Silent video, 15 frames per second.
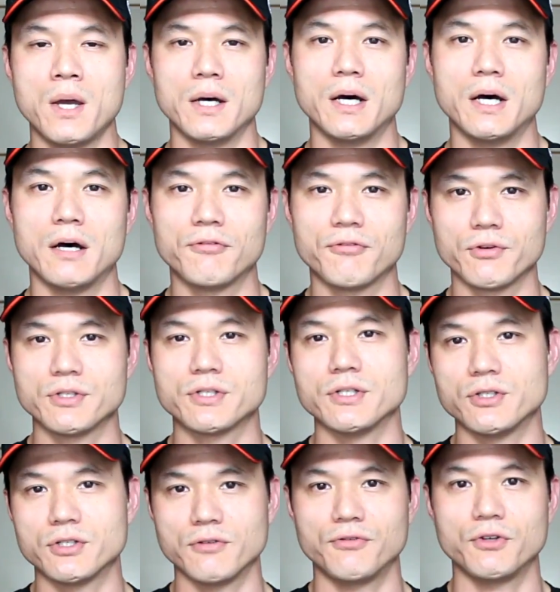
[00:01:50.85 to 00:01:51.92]
For
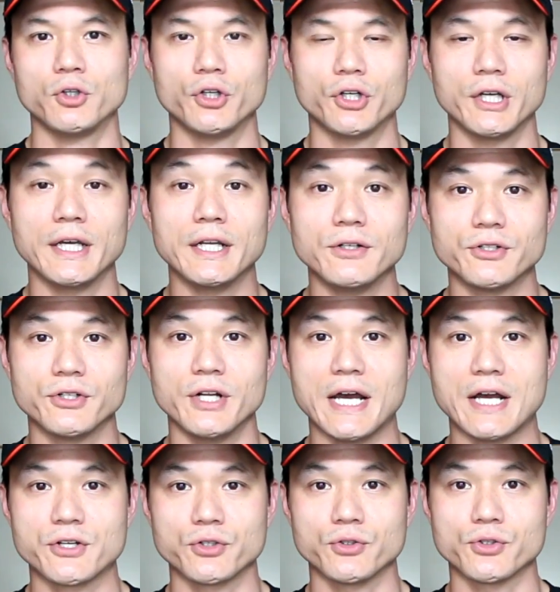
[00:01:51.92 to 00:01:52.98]
instance, if you're looking at
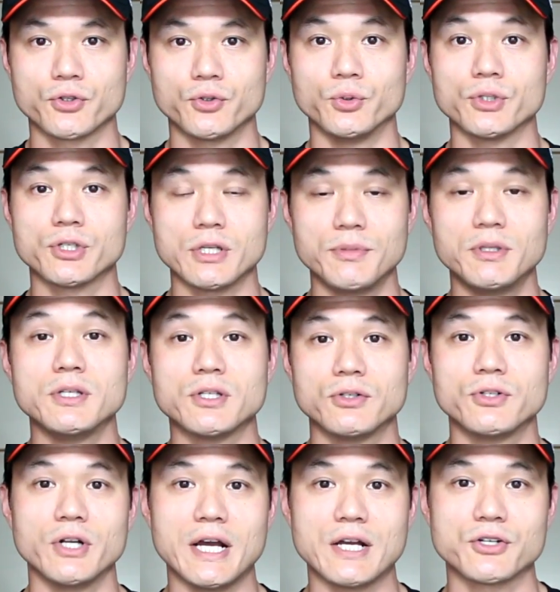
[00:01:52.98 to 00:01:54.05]
international schools, some of these
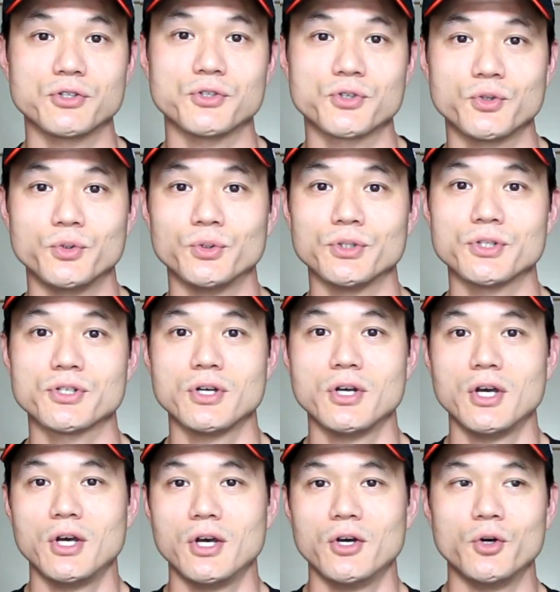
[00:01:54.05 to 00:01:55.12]
international schools
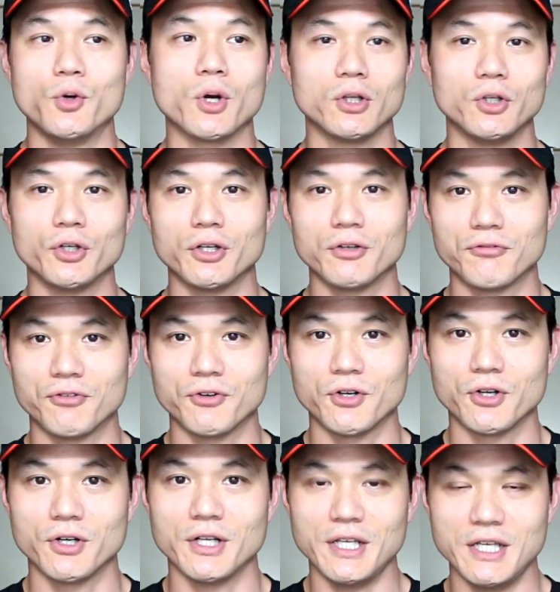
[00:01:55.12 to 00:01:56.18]
who are looking
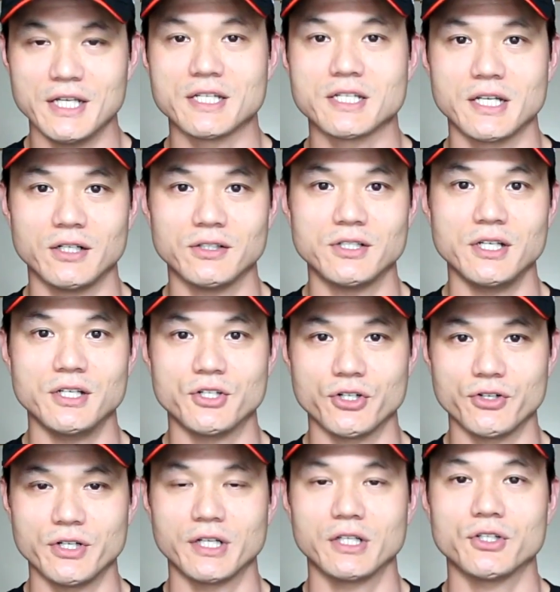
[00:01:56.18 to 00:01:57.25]
for an ESL
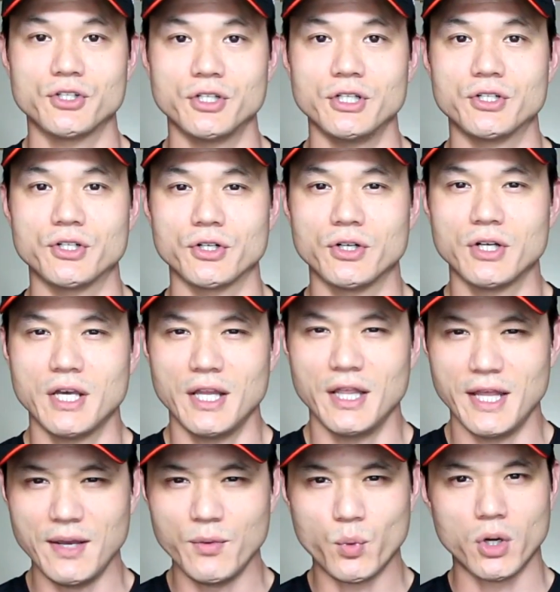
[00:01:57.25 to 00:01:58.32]
teacher, an English teacher,
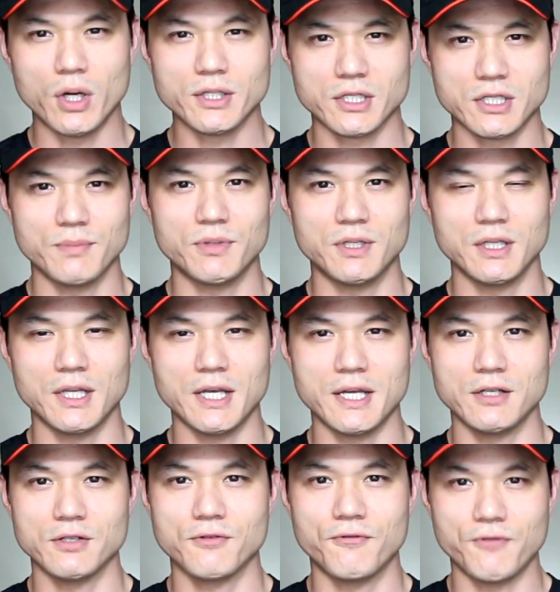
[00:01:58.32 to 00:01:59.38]
they want something
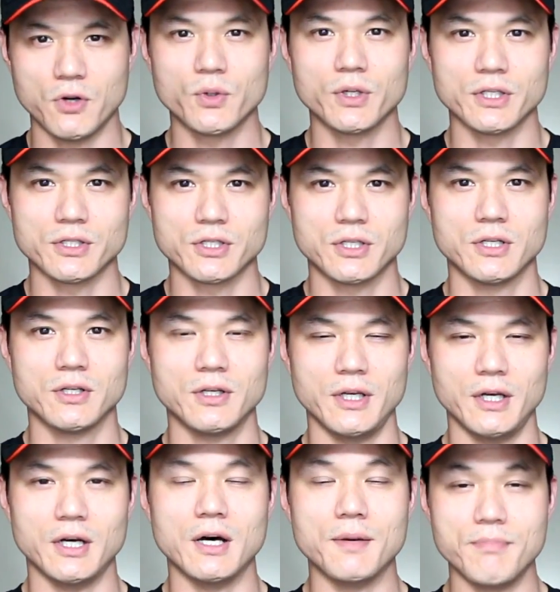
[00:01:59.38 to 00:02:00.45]
that is focused,
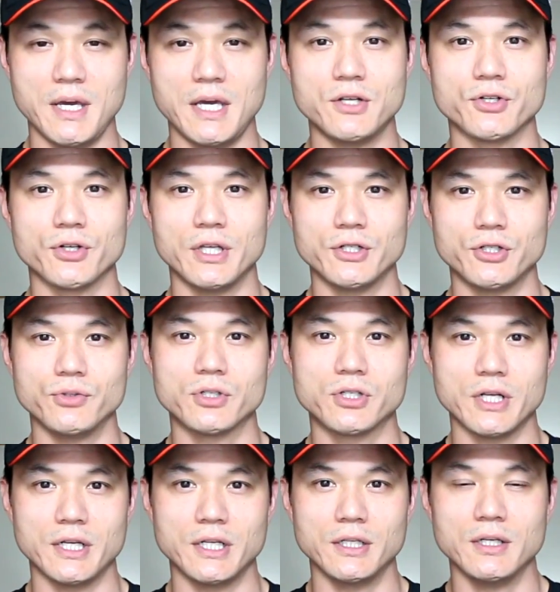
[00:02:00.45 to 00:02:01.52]
a major that you
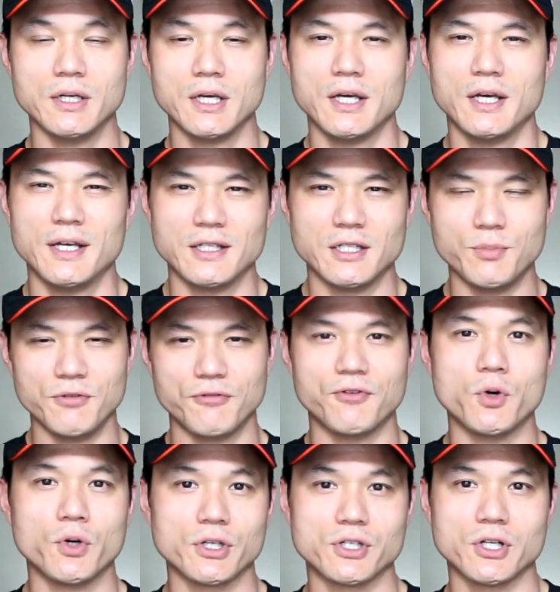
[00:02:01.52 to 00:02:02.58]
studied, to be
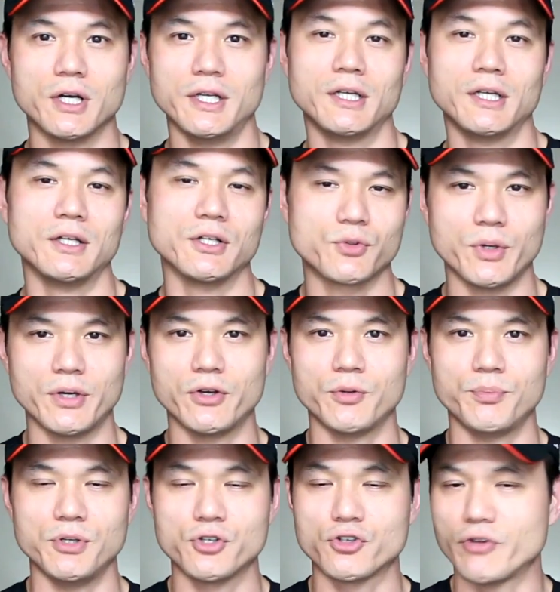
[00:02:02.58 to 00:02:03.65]
focused English, whether
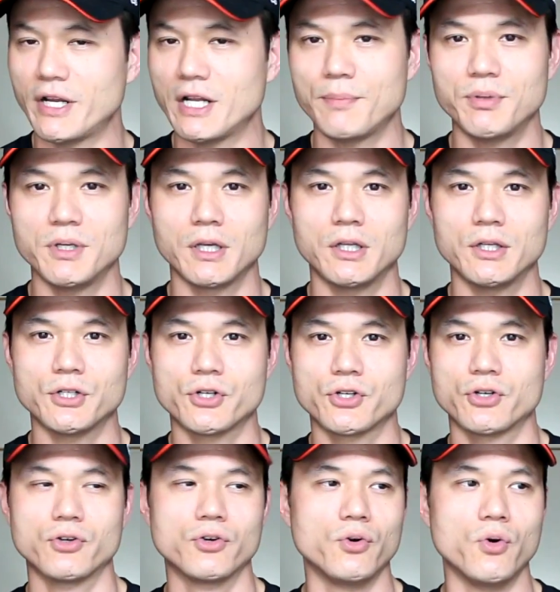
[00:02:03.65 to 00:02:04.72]
it be straight up
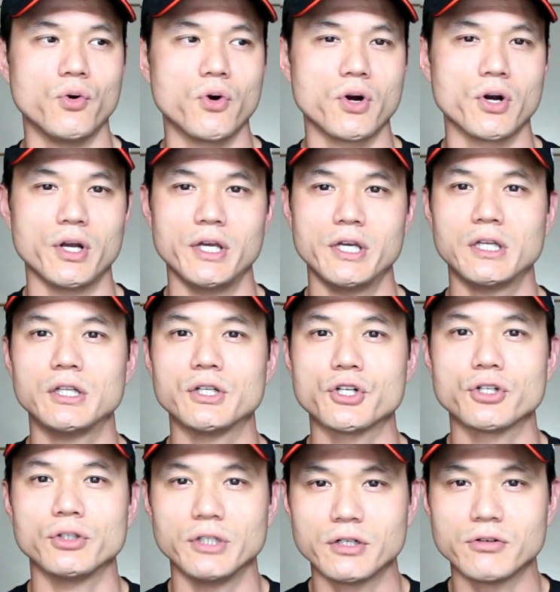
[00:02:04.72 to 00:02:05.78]
English or
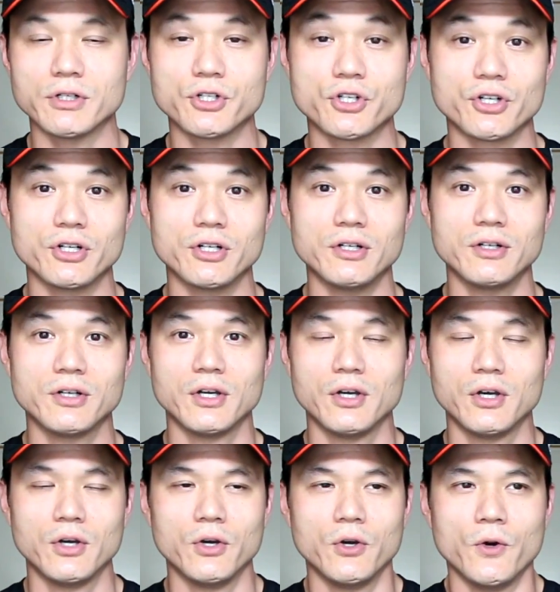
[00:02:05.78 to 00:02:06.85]
English literature
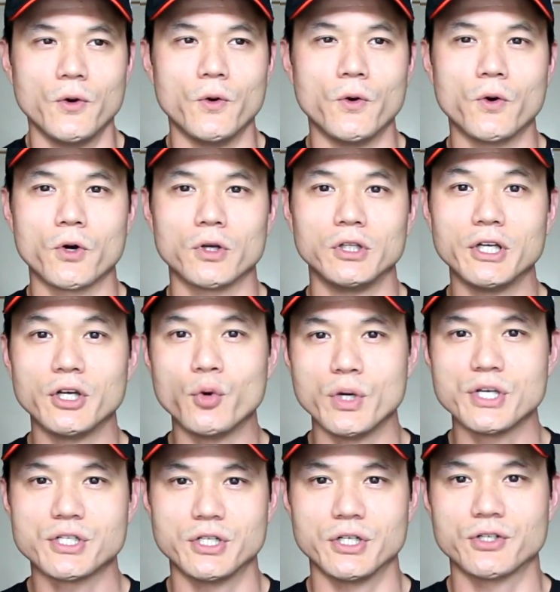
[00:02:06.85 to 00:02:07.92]
or
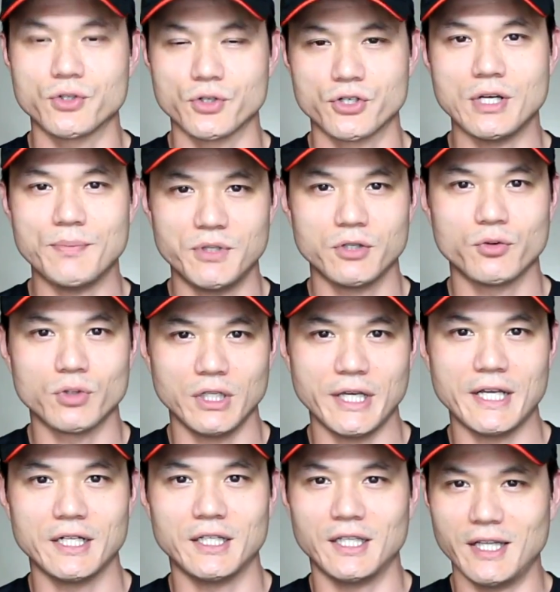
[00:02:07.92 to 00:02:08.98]
linguistics or something
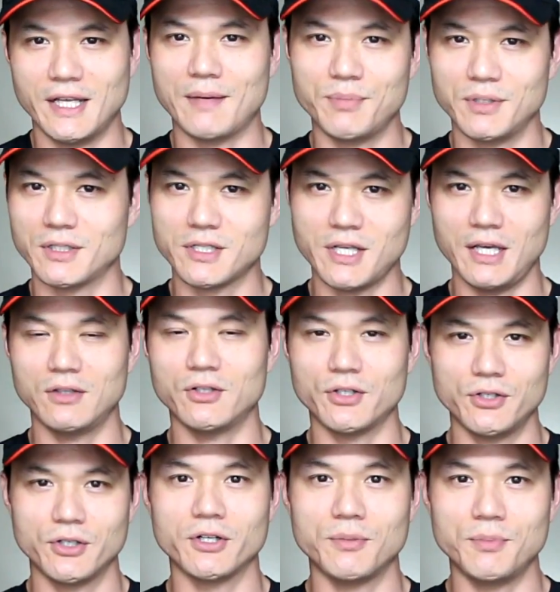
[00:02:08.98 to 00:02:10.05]
related to that. Because, hey,
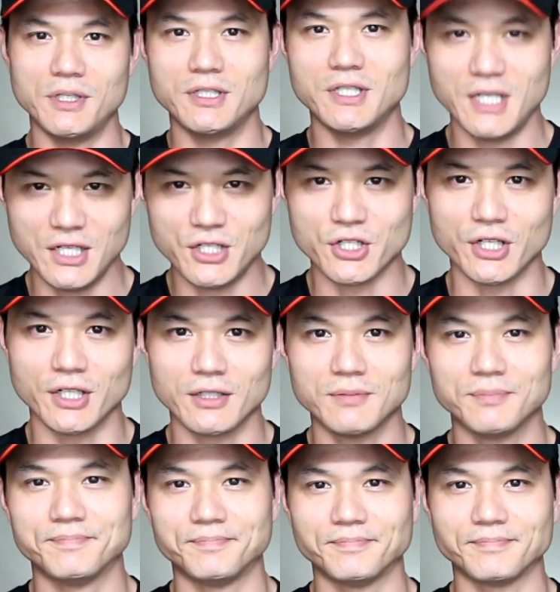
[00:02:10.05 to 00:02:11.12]
look, you're going to be teaching